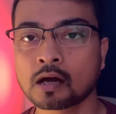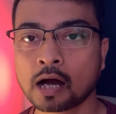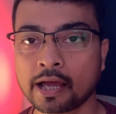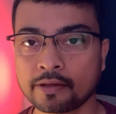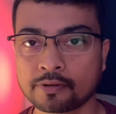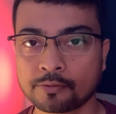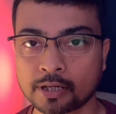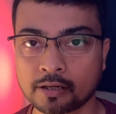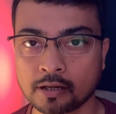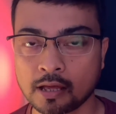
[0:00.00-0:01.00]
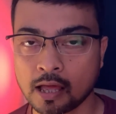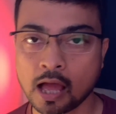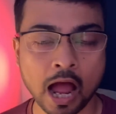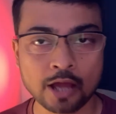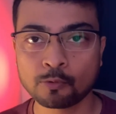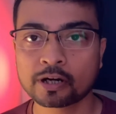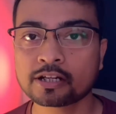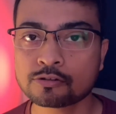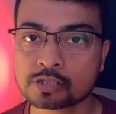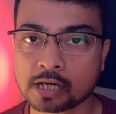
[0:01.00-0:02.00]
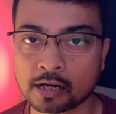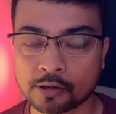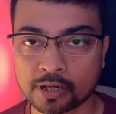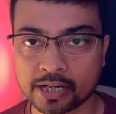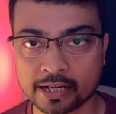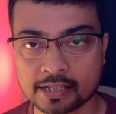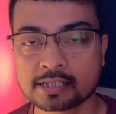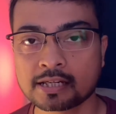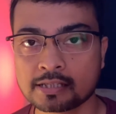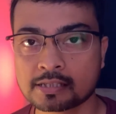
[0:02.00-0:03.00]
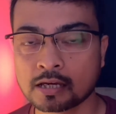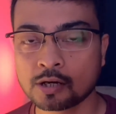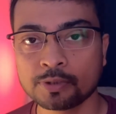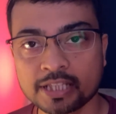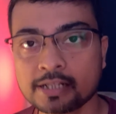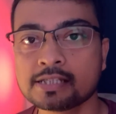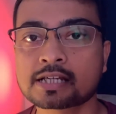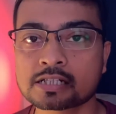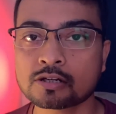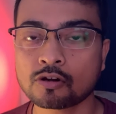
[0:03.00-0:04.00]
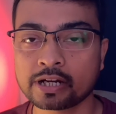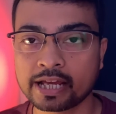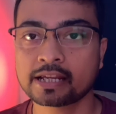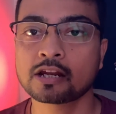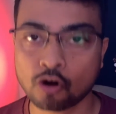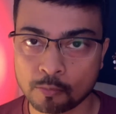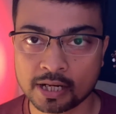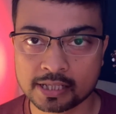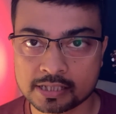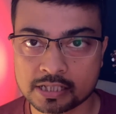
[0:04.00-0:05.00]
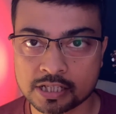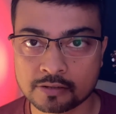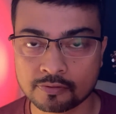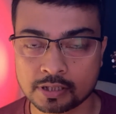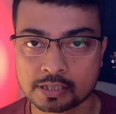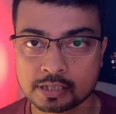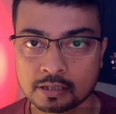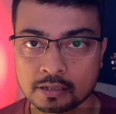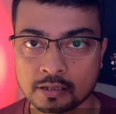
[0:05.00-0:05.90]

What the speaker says: Hi everyone. I wanted to start our data series with a discussion on data normalization first.